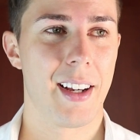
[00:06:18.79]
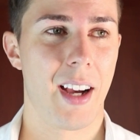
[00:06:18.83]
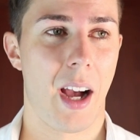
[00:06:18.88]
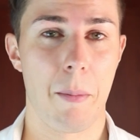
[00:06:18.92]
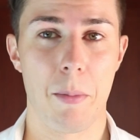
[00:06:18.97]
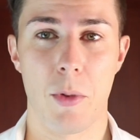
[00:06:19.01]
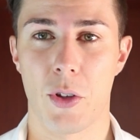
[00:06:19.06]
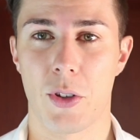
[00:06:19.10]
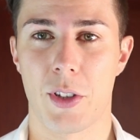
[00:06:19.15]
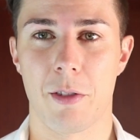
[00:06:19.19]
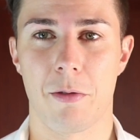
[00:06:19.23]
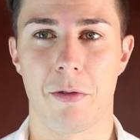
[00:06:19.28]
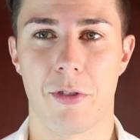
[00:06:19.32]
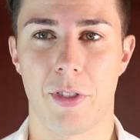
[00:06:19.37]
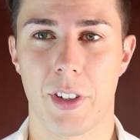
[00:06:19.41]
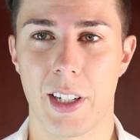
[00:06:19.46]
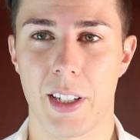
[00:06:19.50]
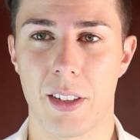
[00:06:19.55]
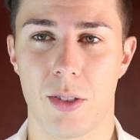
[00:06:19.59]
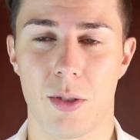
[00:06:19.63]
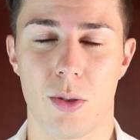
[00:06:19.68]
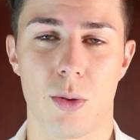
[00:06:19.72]
I'm not
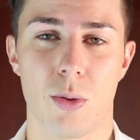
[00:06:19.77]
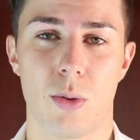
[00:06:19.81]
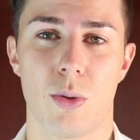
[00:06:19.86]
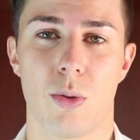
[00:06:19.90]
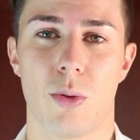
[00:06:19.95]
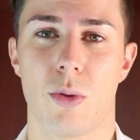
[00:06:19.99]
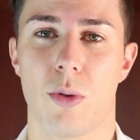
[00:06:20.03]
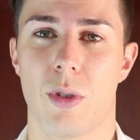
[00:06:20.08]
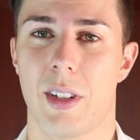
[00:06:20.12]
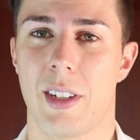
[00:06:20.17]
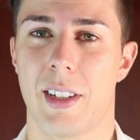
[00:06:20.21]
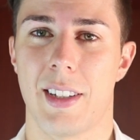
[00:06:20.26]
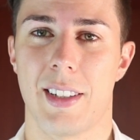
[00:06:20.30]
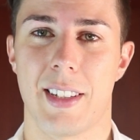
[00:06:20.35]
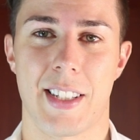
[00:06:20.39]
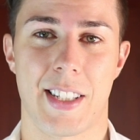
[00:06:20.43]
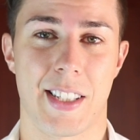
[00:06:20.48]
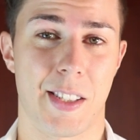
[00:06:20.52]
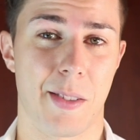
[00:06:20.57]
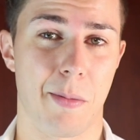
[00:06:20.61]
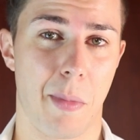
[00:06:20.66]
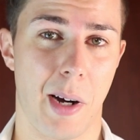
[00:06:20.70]
afraid to
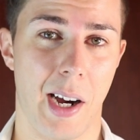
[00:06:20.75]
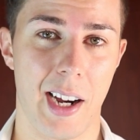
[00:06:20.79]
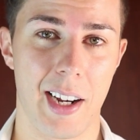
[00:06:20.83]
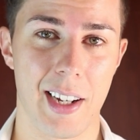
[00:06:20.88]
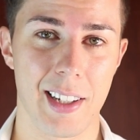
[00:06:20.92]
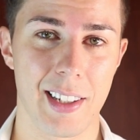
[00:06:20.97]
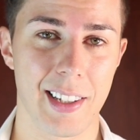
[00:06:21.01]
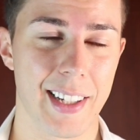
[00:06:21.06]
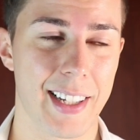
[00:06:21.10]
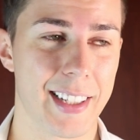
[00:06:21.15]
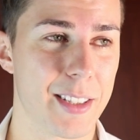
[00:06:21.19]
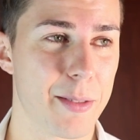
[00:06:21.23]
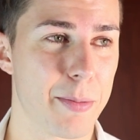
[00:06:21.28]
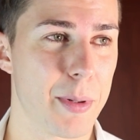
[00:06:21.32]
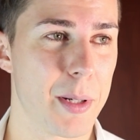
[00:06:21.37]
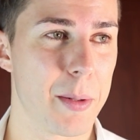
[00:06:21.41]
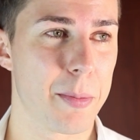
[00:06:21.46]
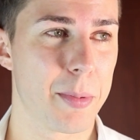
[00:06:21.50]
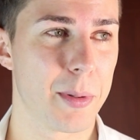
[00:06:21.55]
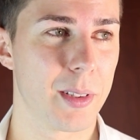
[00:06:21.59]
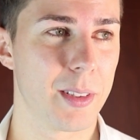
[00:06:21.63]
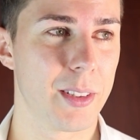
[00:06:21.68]
smile at
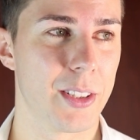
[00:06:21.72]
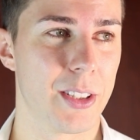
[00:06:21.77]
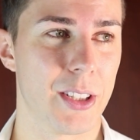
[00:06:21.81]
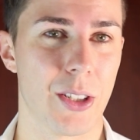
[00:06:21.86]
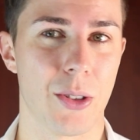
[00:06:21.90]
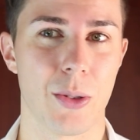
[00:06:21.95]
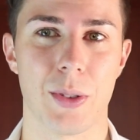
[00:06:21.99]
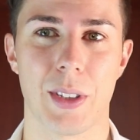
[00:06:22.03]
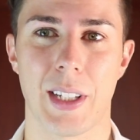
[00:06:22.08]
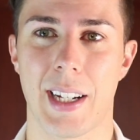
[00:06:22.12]
people, you know.